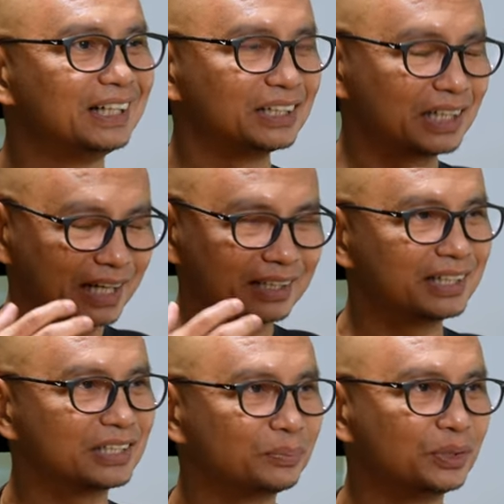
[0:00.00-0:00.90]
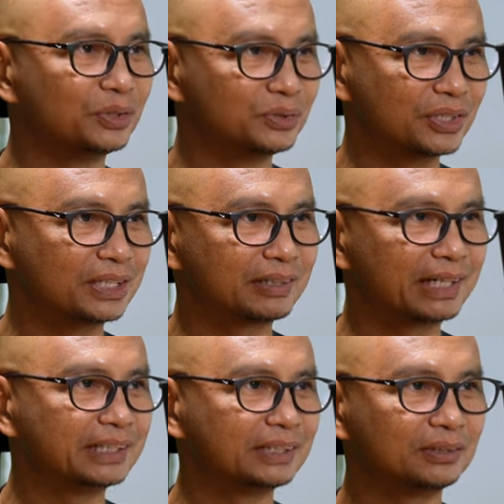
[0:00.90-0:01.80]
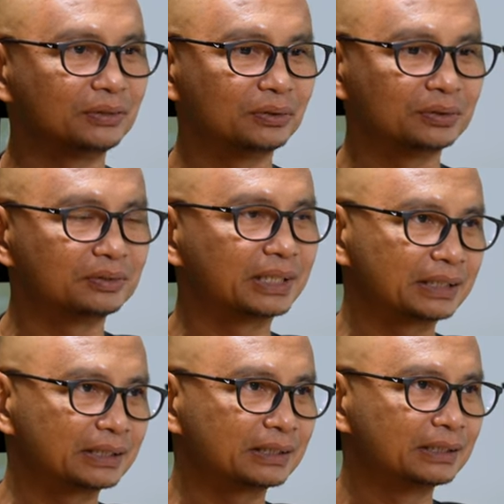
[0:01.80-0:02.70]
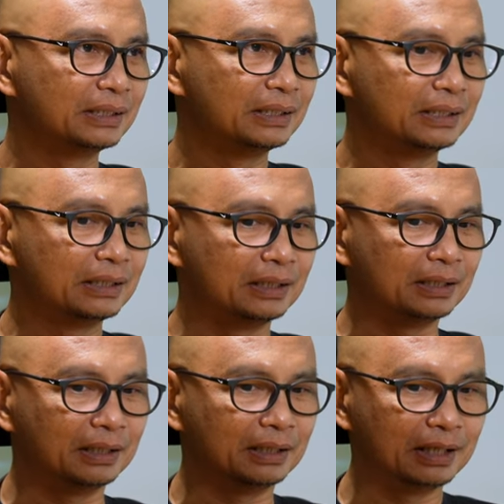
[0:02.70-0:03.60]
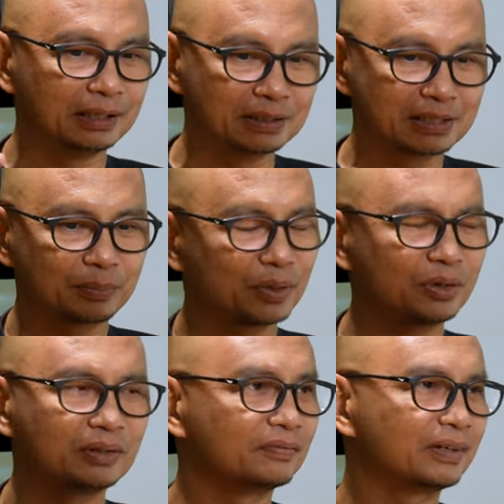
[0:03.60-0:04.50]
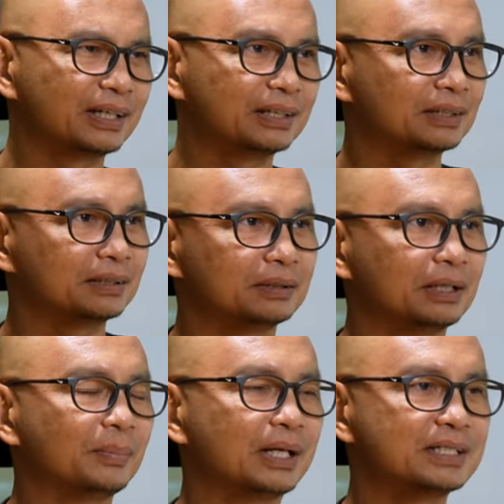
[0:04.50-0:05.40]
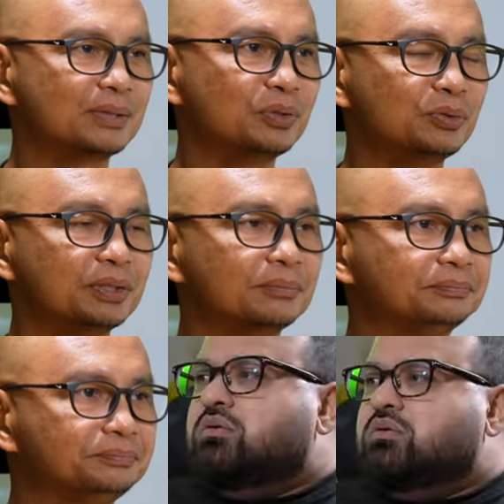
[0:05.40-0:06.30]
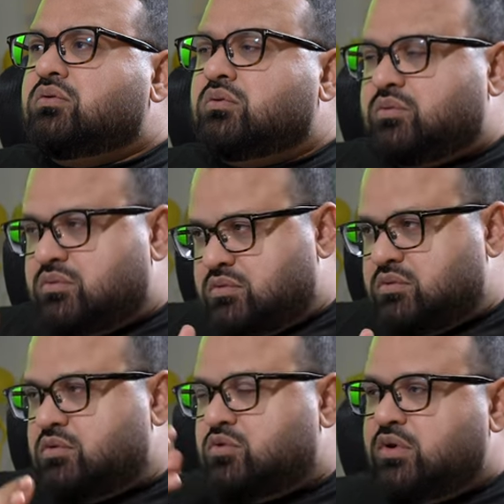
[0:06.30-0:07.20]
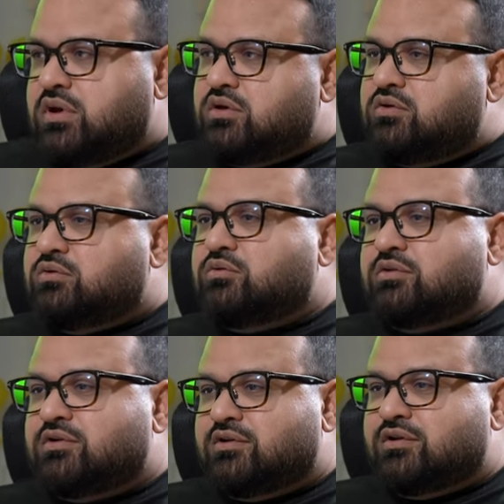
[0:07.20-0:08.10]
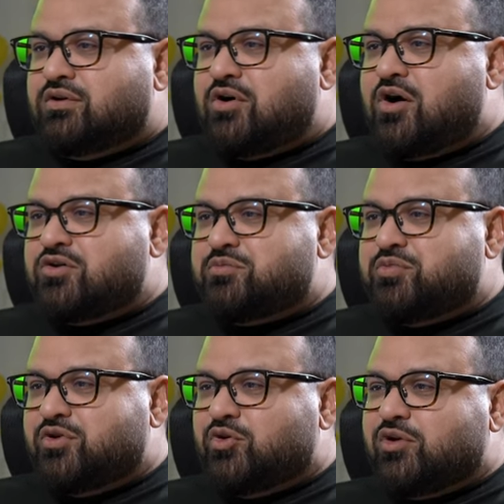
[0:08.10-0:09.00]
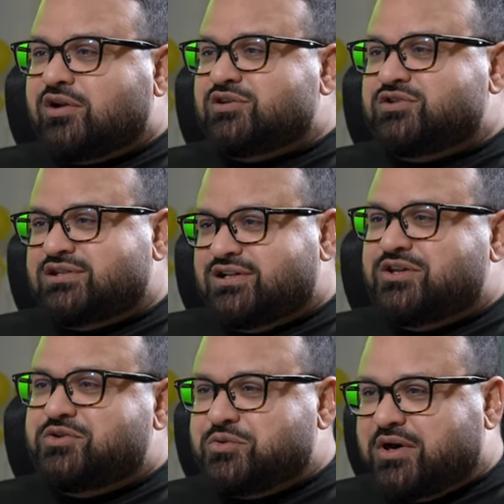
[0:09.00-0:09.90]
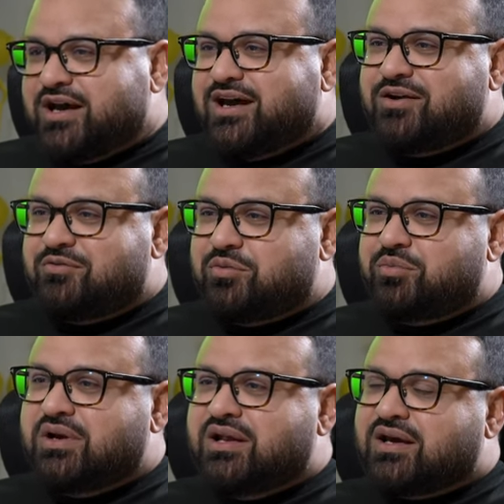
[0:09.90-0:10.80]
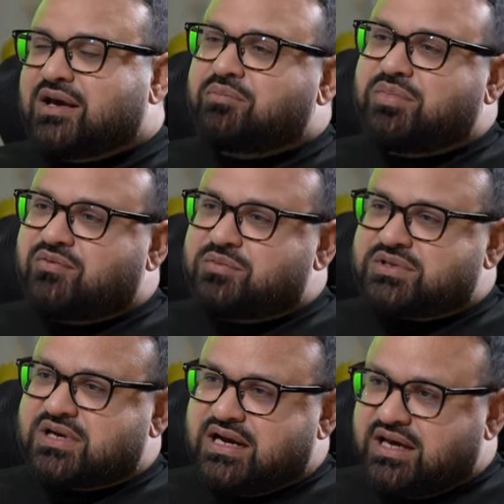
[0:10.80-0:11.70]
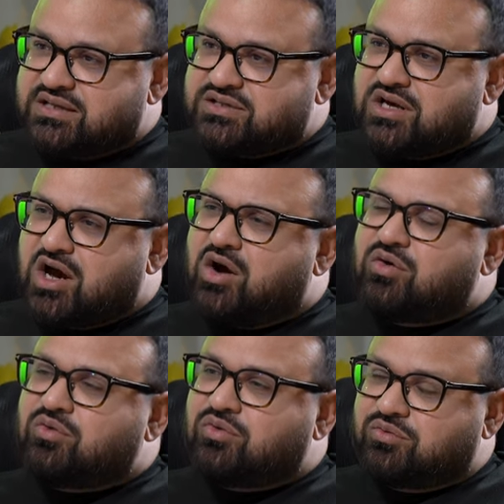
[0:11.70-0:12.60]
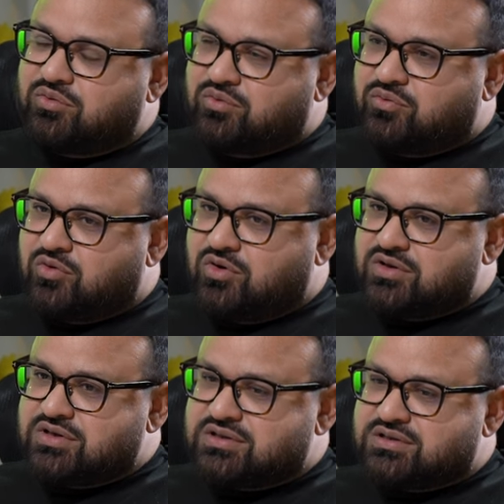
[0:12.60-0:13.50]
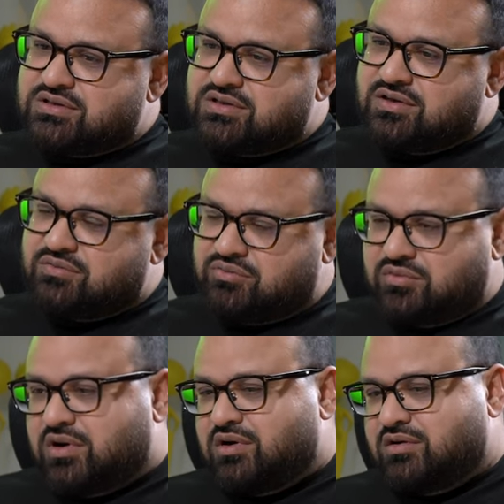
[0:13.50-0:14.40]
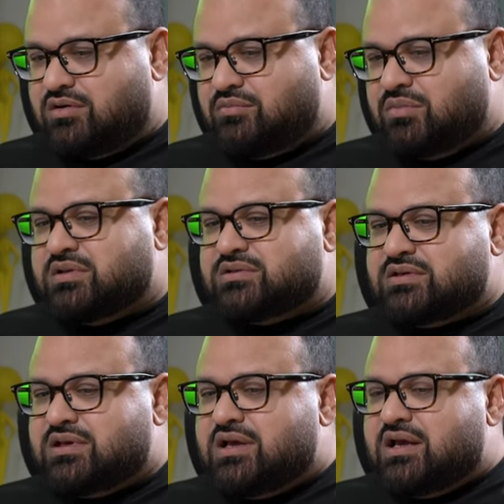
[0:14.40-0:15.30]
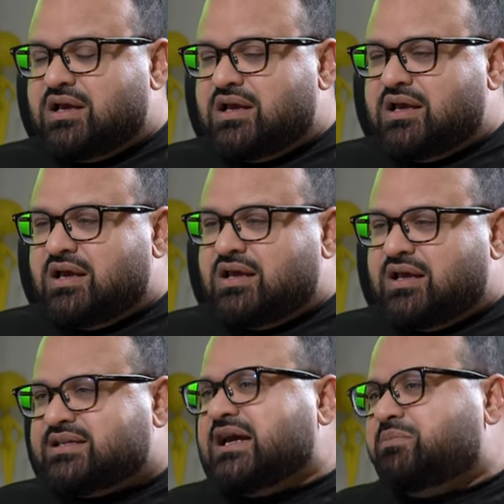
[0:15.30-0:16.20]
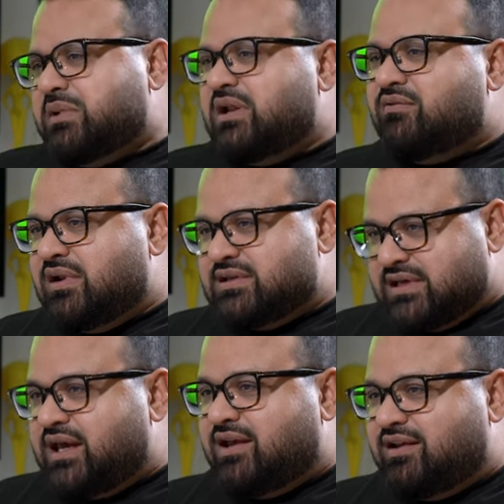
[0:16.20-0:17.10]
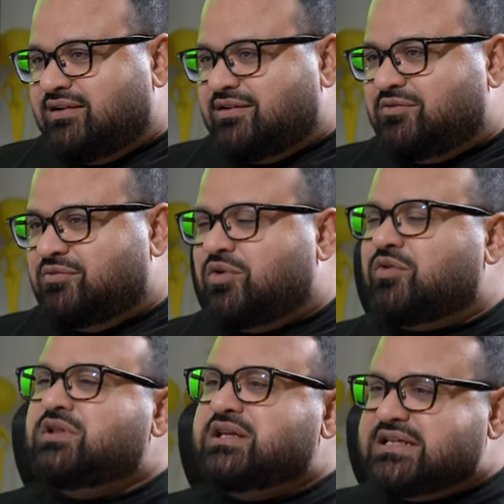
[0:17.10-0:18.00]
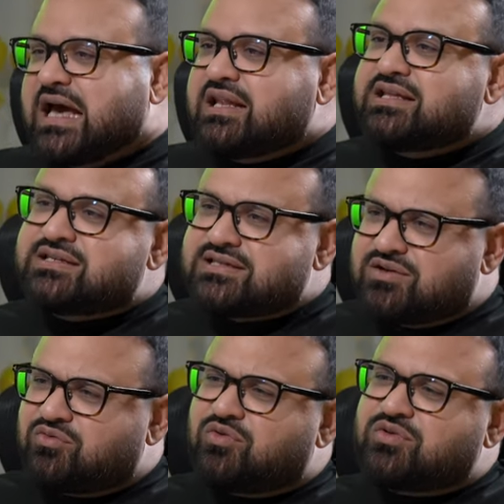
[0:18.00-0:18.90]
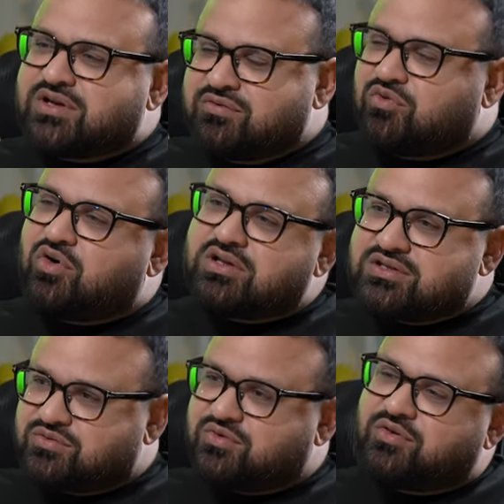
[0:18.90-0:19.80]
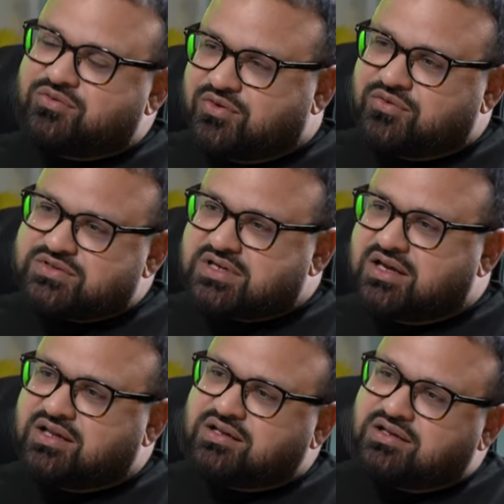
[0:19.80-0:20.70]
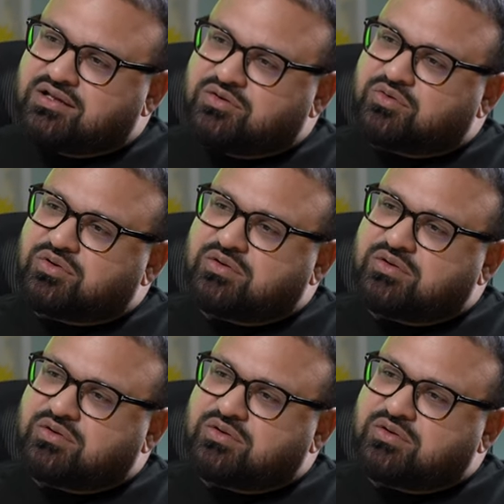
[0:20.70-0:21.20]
as, either as a producer writer or director uh, and somehow you have to find a, a, balance in between so going to the entrepreneurial journey you had from building a company from scratch how was uh, means excitement level aside what were the challenges and what were the rewards of, of, of starting you know